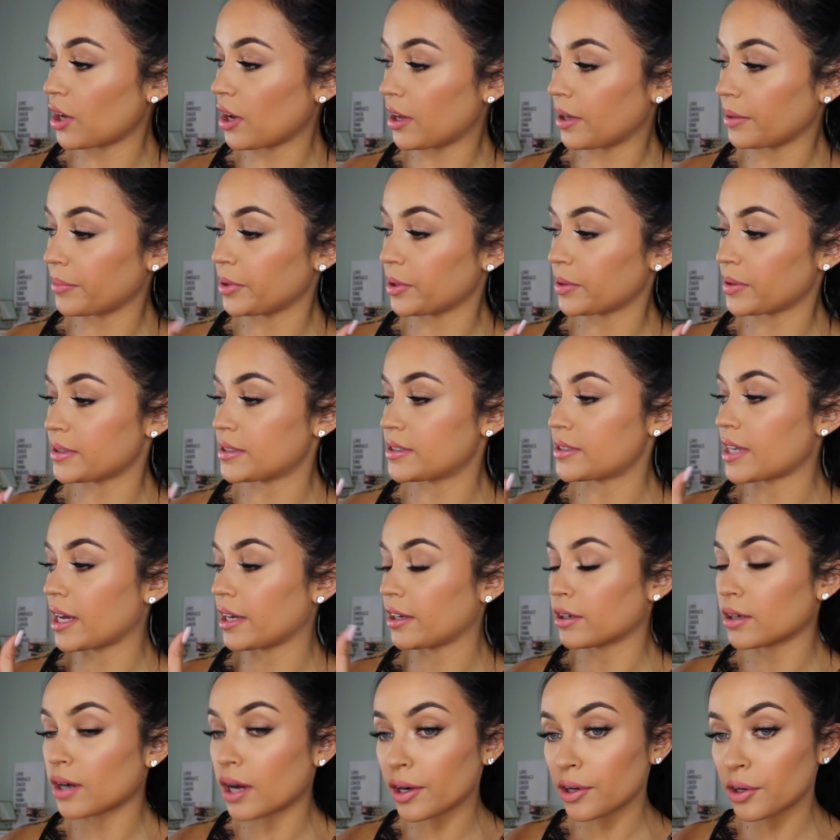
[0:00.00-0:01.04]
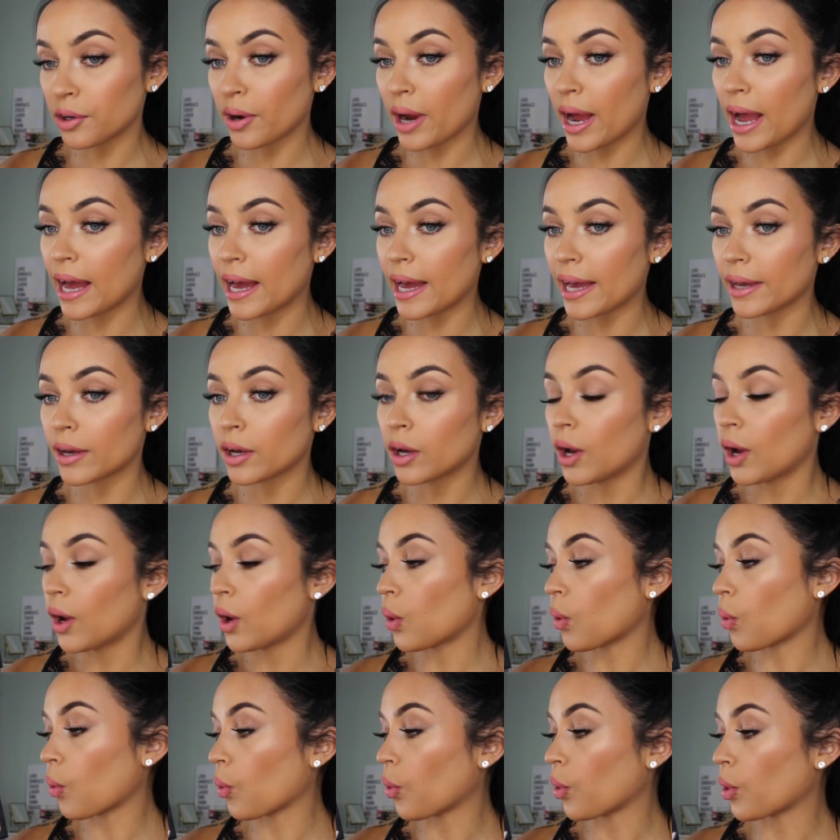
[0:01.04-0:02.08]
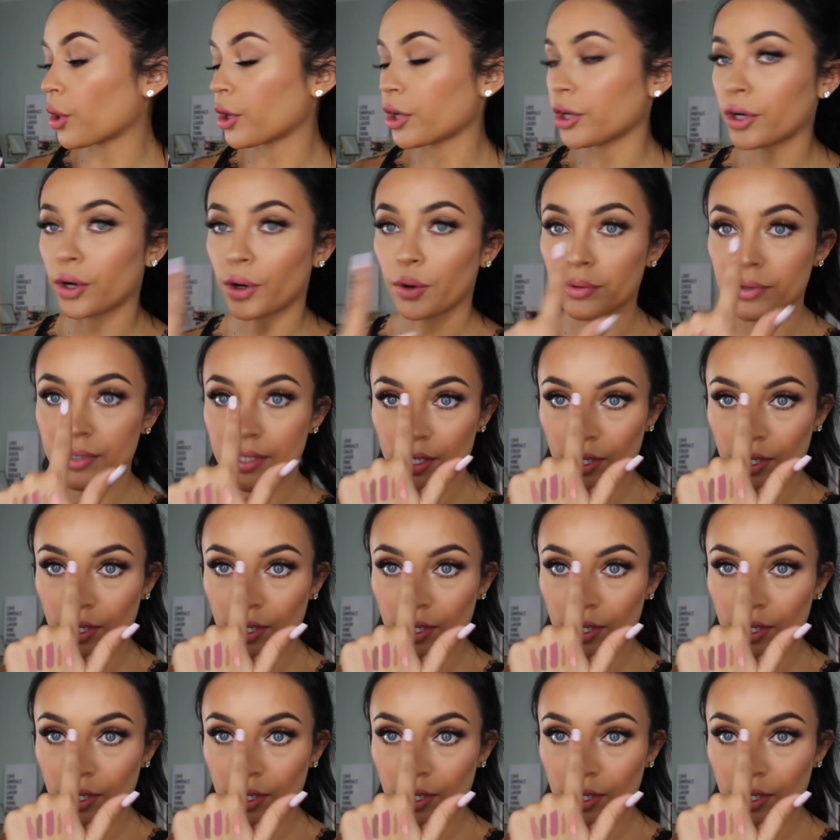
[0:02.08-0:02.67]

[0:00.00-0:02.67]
Um, you can set your under eye or, you know,